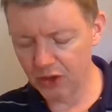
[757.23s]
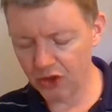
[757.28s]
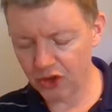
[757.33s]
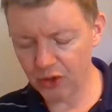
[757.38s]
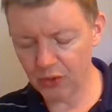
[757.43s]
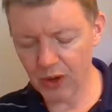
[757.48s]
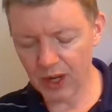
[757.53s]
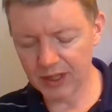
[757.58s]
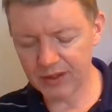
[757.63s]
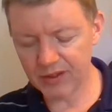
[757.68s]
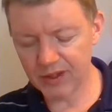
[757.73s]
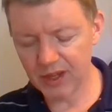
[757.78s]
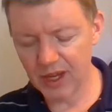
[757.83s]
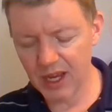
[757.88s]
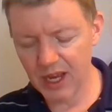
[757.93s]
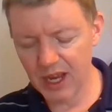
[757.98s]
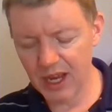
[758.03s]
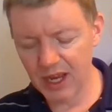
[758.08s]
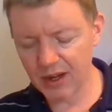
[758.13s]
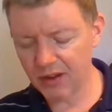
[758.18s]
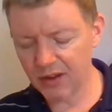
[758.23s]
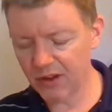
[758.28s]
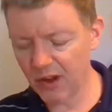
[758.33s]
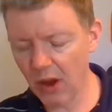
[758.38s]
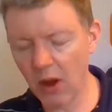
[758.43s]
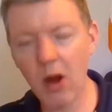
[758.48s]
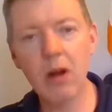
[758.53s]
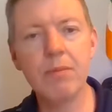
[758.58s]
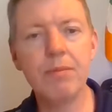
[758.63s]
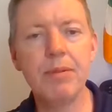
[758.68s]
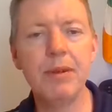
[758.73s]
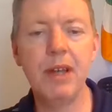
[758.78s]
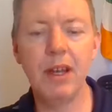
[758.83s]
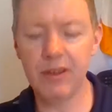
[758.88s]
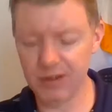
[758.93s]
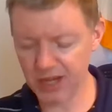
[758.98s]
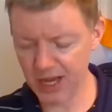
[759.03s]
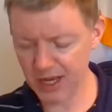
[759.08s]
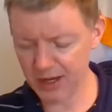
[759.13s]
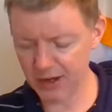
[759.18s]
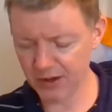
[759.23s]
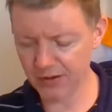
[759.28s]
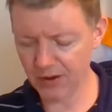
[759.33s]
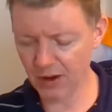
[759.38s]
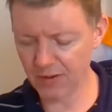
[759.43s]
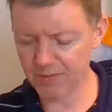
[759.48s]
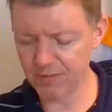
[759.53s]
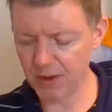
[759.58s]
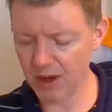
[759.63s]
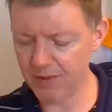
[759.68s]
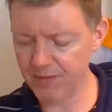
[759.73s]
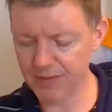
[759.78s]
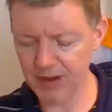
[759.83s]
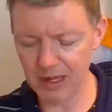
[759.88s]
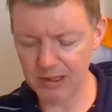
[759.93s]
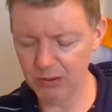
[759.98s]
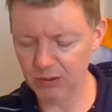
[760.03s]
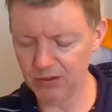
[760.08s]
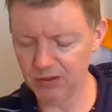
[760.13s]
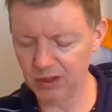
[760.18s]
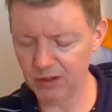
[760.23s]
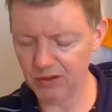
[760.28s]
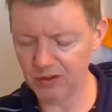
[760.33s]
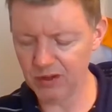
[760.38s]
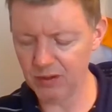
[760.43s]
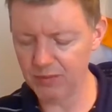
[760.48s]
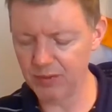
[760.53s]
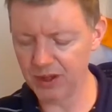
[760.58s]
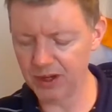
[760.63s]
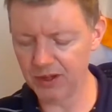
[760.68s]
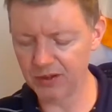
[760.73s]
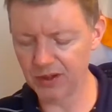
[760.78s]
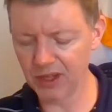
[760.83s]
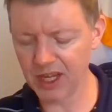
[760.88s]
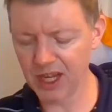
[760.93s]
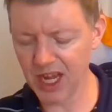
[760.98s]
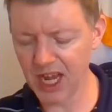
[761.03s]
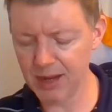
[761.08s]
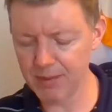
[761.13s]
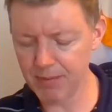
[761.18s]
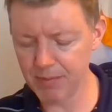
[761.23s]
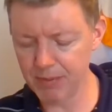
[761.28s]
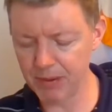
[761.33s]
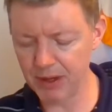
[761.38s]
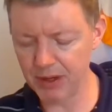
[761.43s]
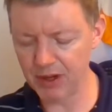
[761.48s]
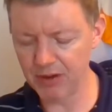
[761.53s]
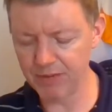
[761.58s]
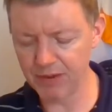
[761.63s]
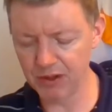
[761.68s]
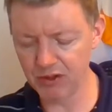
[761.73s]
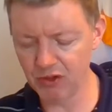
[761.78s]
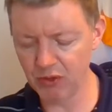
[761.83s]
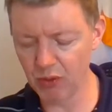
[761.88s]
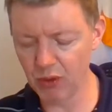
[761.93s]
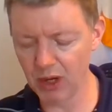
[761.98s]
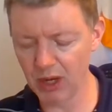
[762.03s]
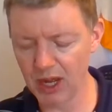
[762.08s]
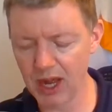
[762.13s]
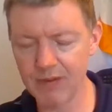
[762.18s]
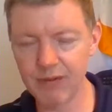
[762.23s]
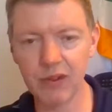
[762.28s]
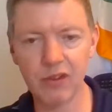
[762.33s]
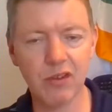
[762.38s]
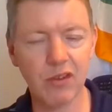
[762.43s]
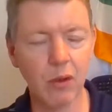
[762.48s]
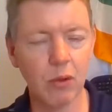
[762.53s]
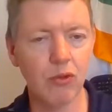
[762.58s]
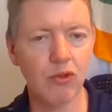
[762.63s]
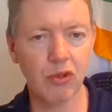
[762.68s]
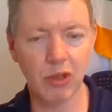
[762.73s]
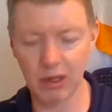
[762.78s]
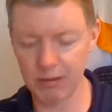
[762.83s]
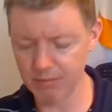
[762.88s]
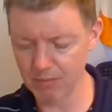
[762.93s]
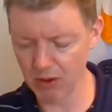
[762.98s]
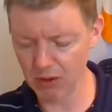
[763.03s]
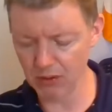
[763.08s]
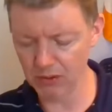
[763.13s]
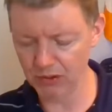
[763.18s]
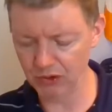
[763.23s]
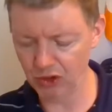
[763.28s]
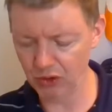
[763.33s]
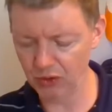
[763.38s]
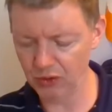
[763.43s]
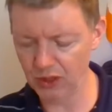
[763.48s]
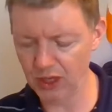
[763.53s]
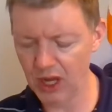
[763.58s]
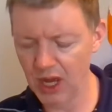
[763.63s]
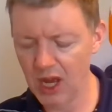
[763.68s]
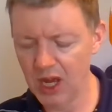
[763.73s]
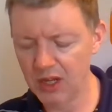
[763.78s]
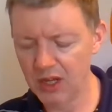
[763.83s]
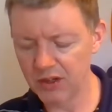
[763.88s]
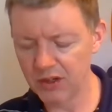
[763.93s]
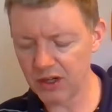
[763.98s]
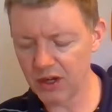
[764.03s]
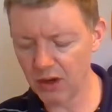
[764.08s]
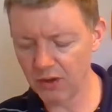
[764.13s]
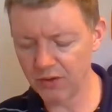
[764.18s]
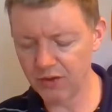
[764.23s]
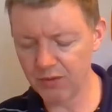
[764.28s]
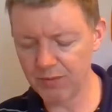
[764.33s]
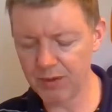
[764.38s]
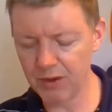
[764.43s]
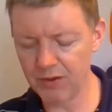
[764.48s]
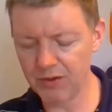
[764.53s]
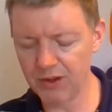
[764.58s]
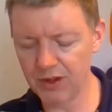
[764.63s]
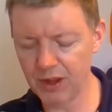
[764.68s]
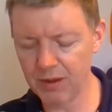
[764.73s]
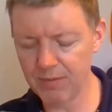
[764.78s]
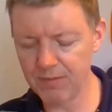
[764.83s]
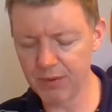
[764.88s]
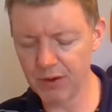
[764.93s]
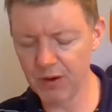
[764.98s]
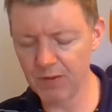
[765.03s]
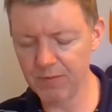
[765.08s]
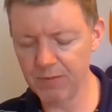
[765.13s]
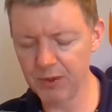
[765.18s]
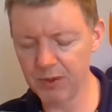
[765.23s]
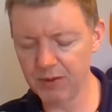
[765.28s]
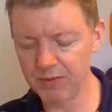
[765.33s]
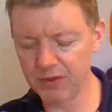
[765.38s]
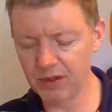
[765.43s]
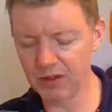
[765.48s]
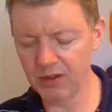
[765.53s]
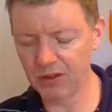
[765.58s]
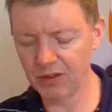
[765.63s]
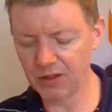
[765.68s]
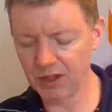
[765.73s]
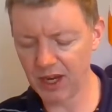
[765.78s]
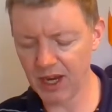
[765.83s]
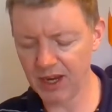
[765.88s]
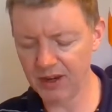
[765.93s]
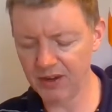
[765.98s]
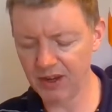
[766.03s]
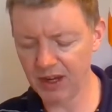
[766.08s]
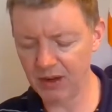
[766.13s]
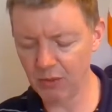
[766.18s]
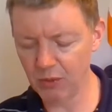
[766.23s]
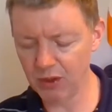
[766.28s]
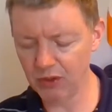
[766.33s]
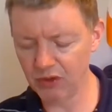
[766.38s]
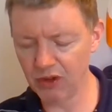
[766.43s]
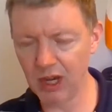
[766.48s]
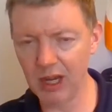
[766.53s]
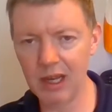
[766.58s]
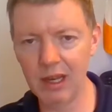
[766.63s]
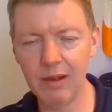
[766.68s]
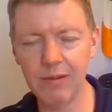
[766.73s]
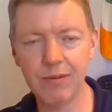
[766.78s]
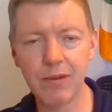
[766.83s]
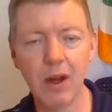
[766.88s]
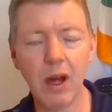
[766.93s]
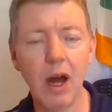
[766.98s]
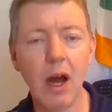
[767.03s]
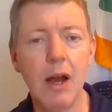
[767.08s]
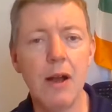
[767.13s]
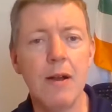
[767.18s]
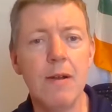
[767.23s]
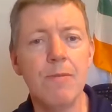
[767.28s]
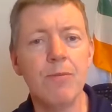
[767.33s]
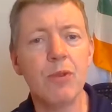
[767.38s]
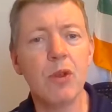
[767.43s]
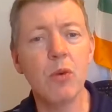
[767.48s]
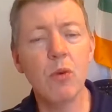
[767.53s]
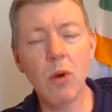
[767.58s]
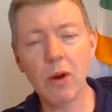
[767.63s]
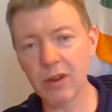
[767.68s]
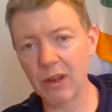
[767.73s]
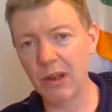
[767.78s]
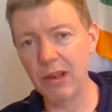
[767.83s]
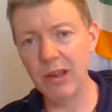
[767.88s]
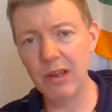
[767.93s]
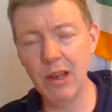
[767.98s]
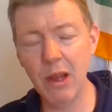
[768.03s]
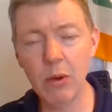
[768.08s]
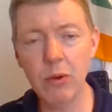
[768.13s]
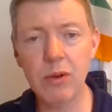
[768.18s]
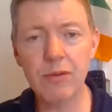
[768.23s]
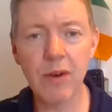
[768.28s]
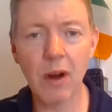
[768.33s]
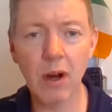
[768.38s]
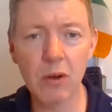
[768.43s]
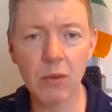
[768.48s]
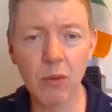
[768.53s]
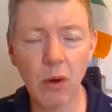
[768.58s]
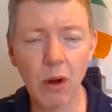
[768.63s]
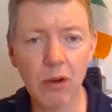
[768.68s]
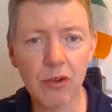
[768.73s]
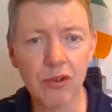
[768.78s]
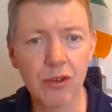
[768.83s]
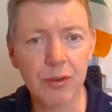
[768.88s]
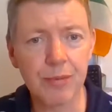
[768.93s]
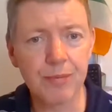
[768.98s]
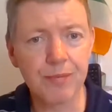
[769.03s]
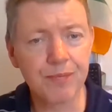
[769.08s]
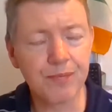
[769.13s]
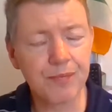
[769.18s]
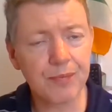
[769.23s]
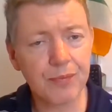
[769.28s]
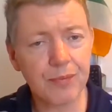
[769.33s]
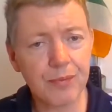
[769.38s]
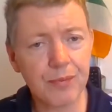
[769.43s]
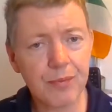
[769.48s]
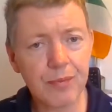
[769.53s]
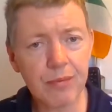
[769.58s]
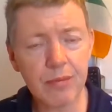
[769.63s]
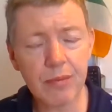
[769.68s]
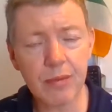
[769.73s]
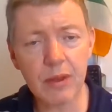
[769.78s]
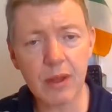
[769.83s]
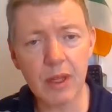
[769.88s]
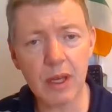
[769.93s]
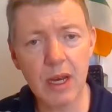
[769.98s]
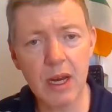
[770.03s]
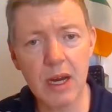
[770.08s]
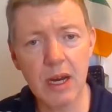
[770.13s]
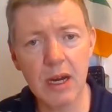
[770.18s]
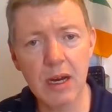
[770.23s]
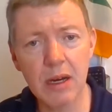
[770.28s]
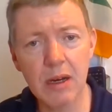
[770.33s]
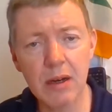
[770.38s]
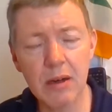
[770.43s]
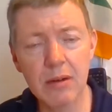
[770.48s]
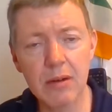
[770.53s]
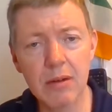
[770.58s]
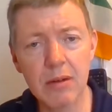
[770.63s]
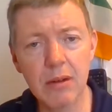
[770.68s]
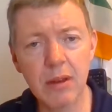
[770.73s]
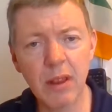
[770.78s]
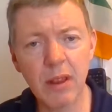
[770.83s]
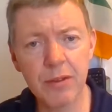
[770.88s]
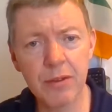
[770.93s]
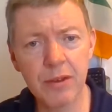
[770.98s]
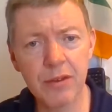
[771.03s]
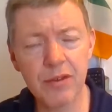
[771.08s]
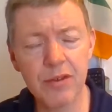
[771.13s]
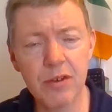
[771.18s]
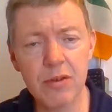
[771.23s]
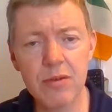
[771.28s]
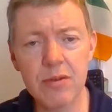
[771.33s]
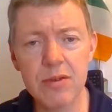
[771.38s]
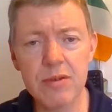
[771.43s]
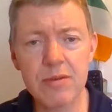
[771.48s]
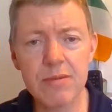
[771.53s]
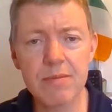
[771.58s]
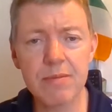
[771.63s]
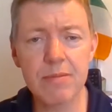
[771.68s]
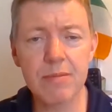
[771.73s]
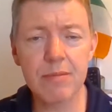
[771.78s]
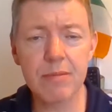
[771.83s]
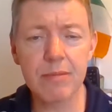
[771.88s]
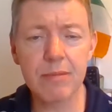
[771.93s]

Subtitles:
She writes, "It has long been a tenet of my value system that as a capable individual, I have a social and moral duty to contribute to the improvement of the society in which I live." What a load of hogwash. The student,